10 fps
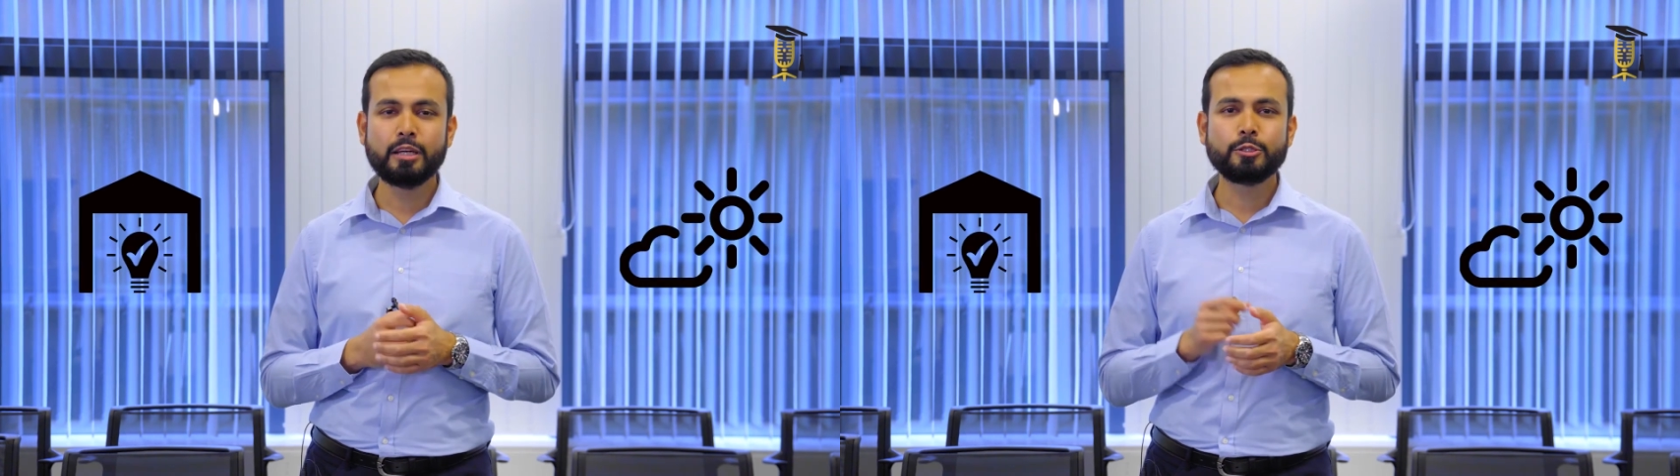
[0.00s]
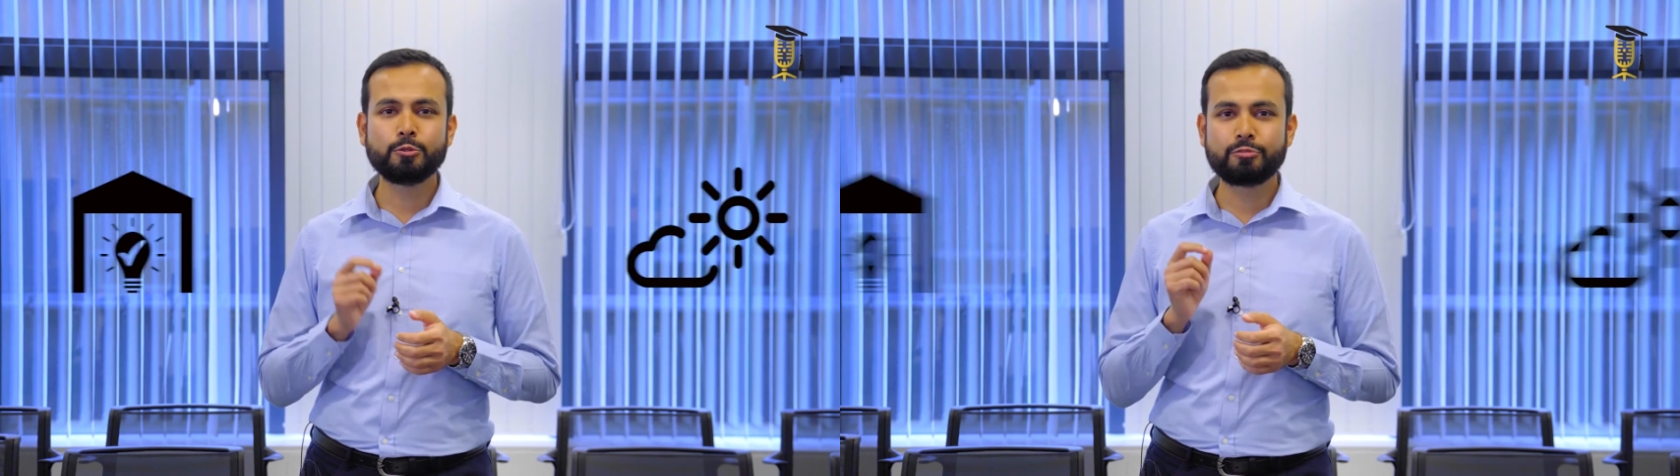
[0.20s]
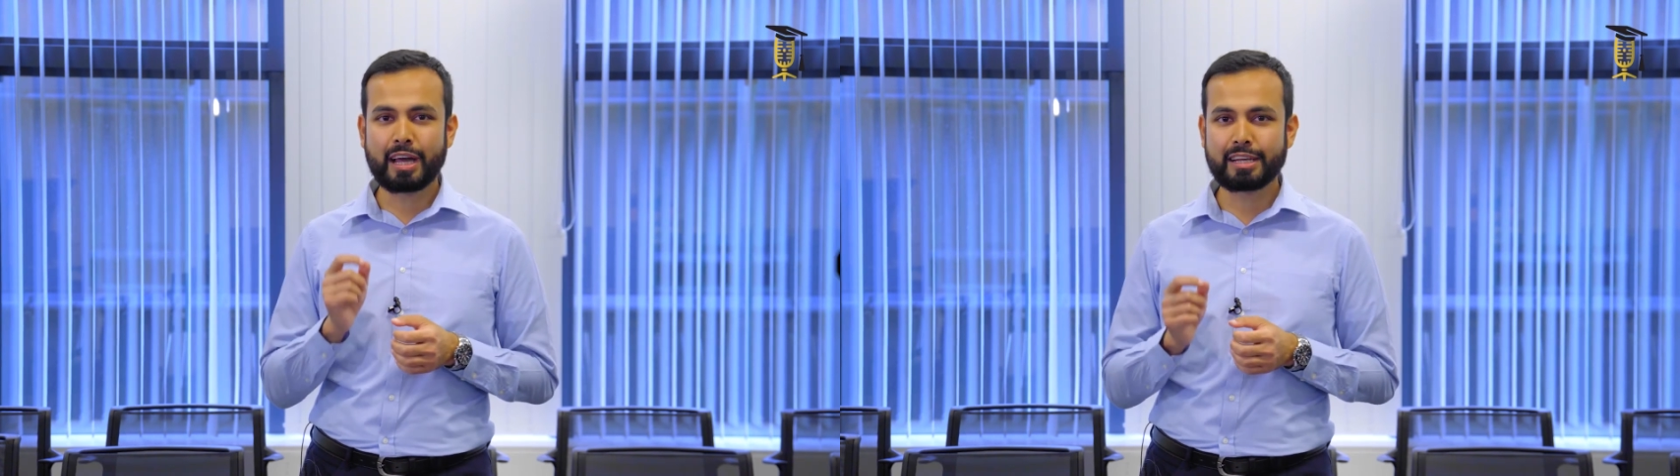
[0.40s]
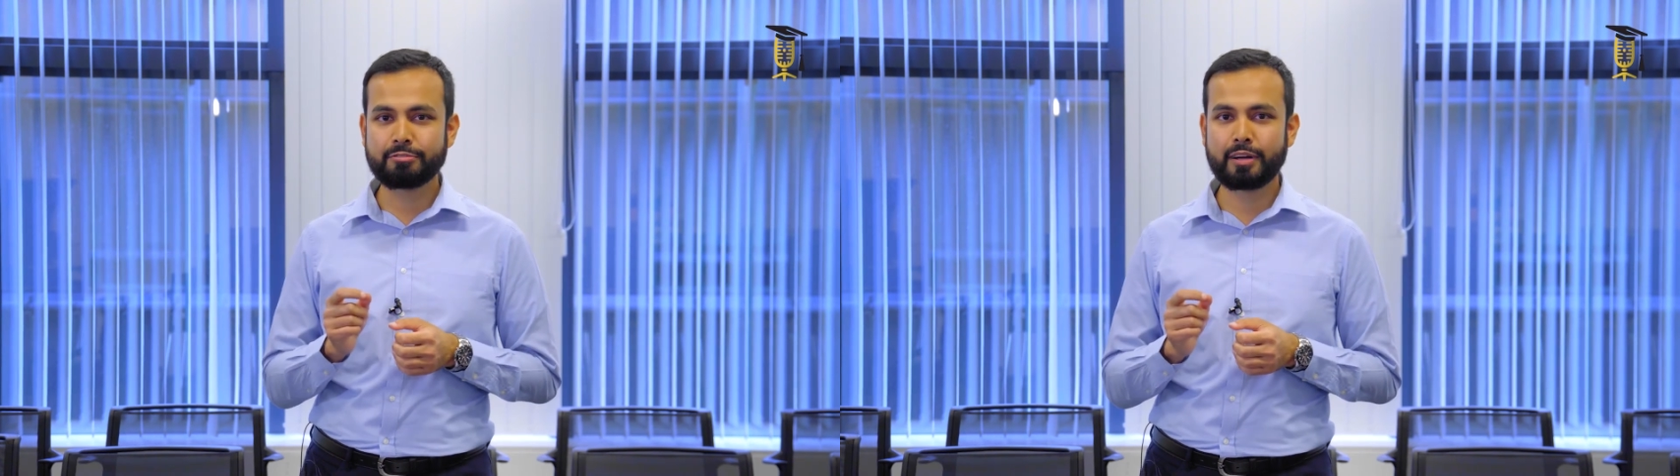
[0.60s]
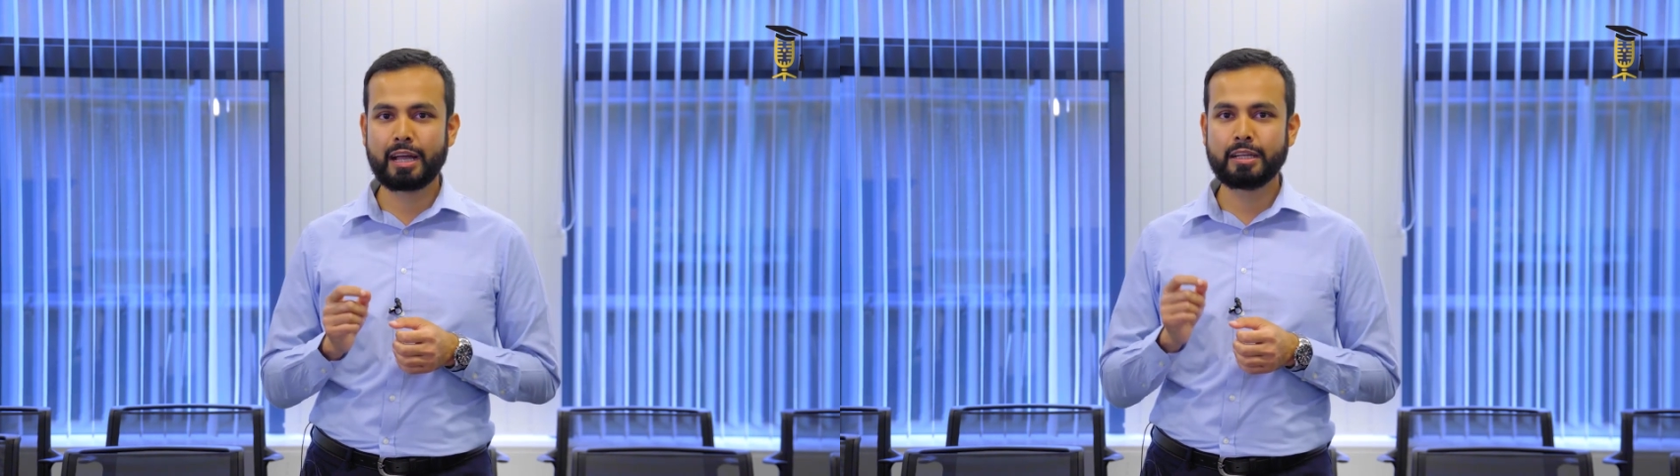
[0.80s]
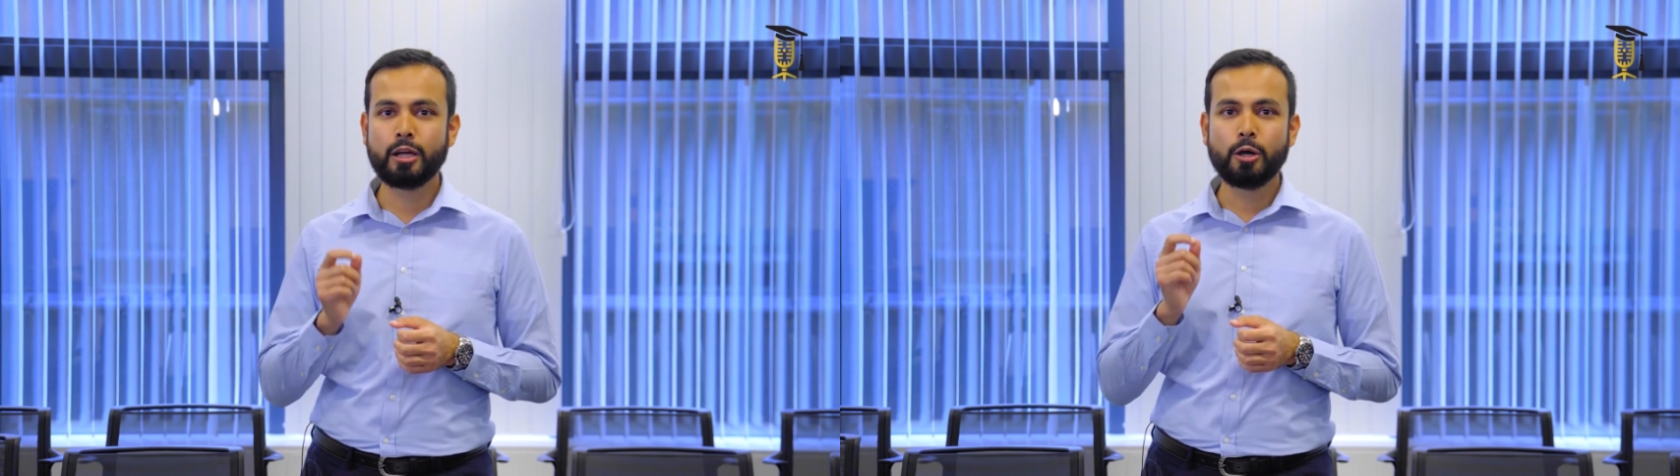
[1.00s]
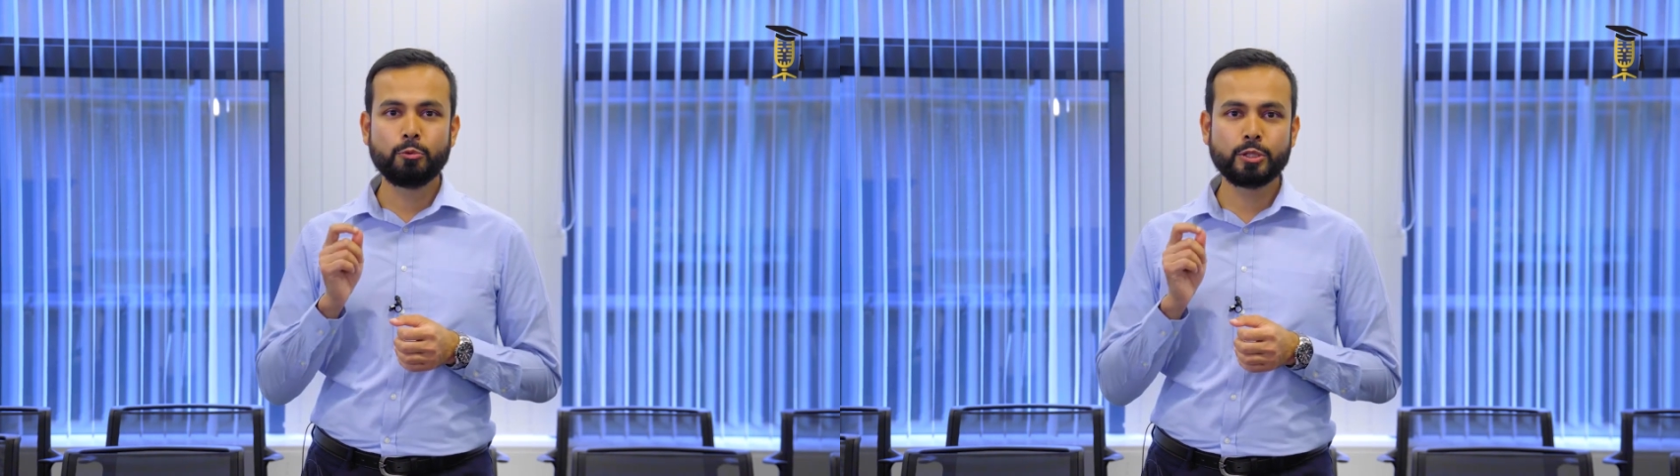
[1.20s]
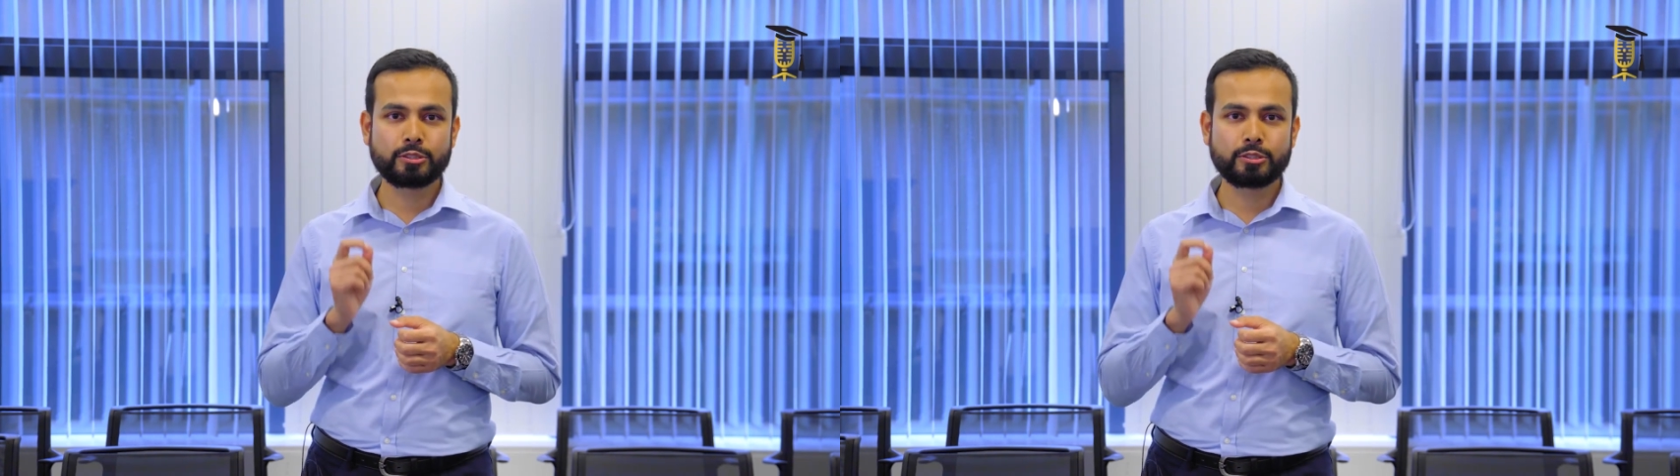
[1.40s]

To verify which